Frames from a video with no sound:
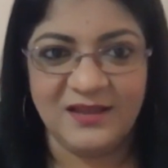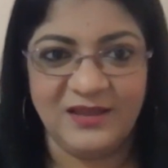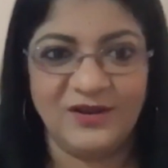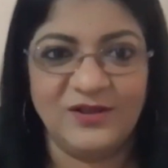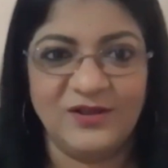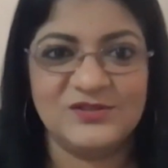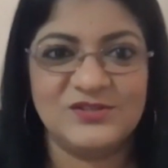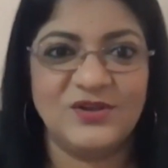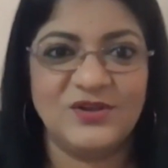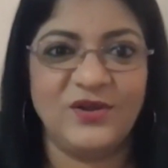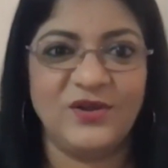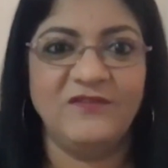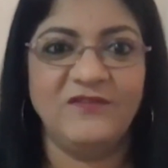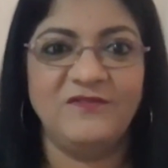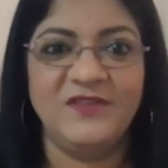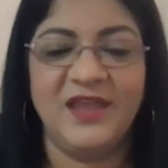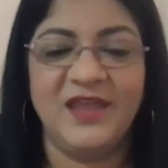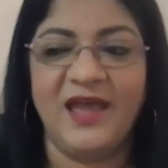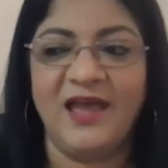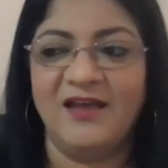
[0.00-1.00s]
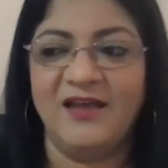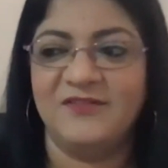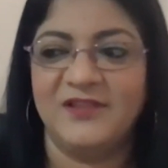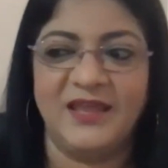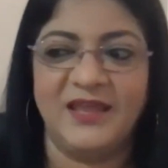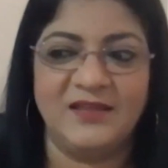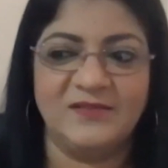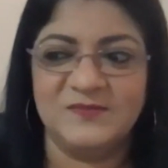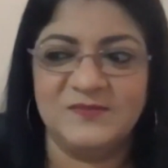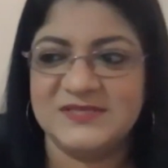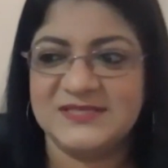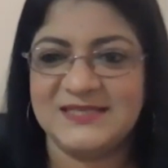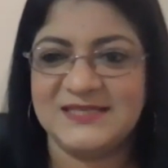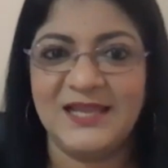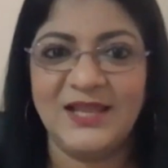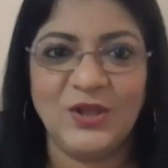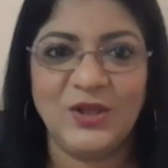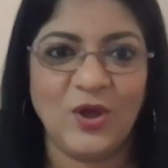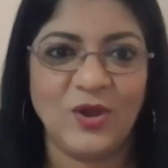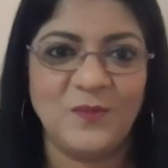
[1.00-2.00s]
So if they have like
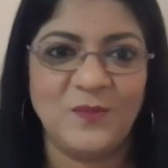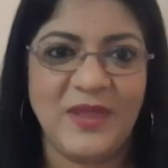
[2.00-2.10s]
silicone